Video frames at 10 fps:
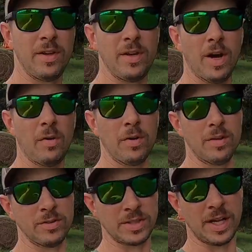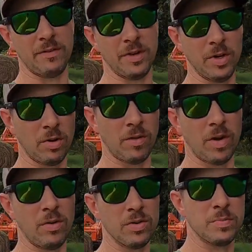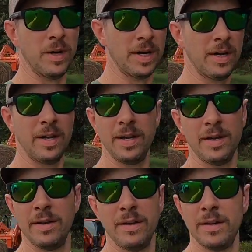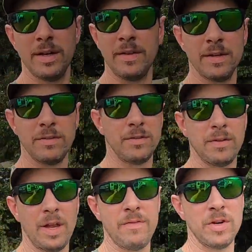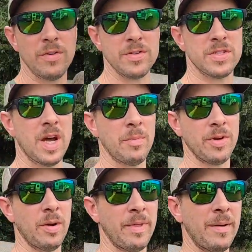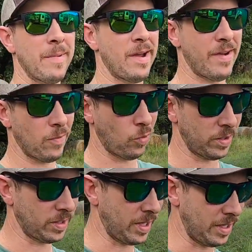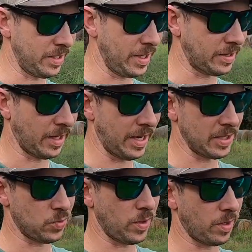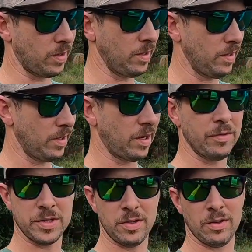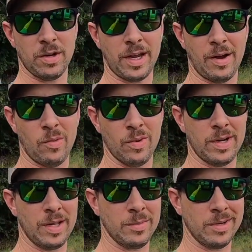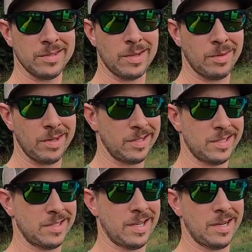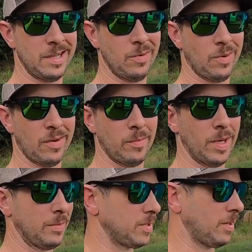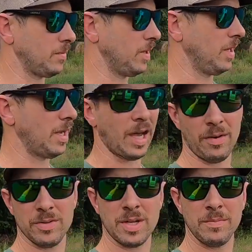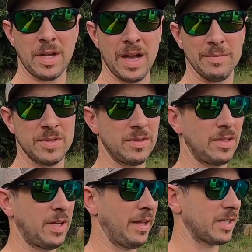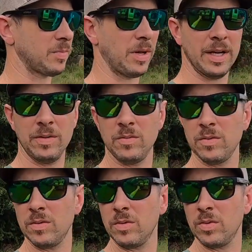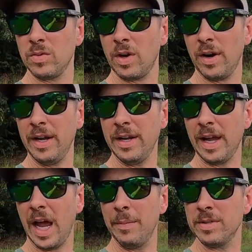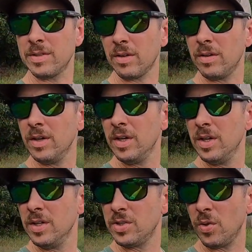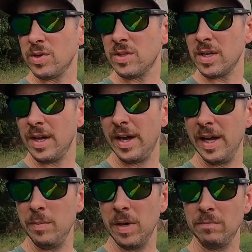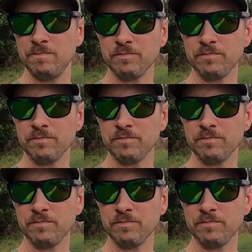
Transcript: you know, instead of the newer rolls, but, and then even during the summer, you know, they may have had one that they didn't eat the last winter. All of a sudden you look out one day in the middle of summer and they just decided to eat one of them up. So I don't know, sometimes you can't explain their eating habits or choices in hay, but